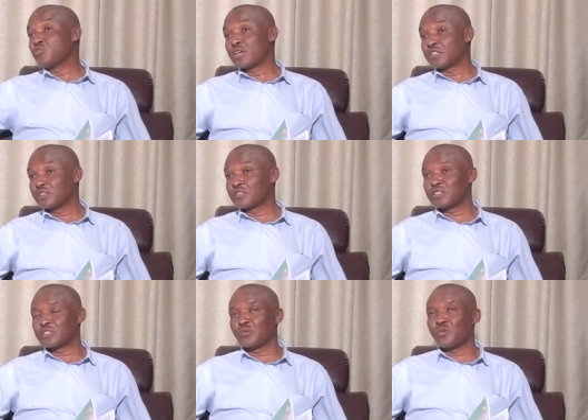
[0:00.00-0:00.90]
education
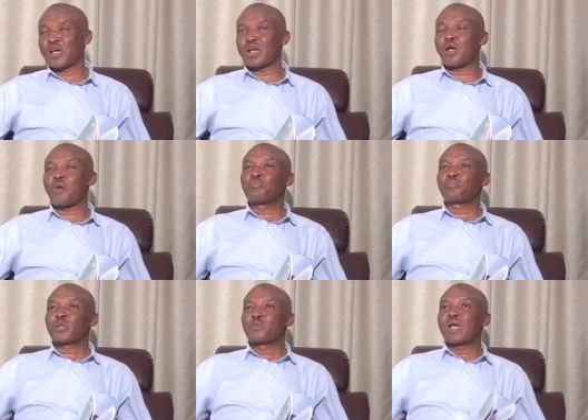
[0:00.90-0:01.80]
system where
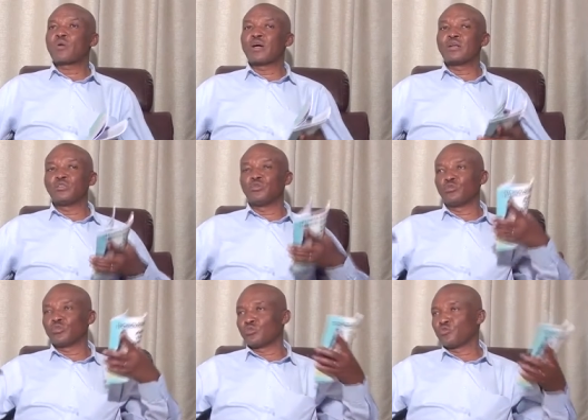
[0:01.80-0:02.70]
by when you,
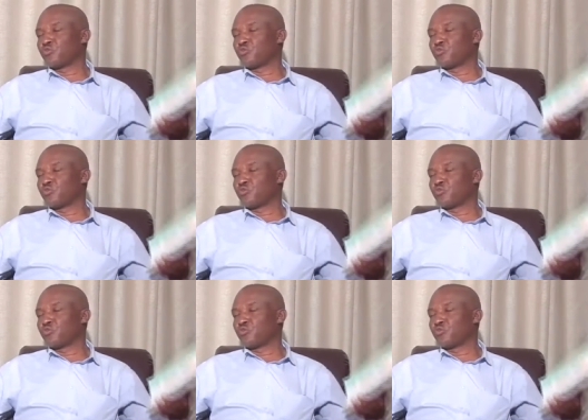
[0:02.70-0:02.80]
you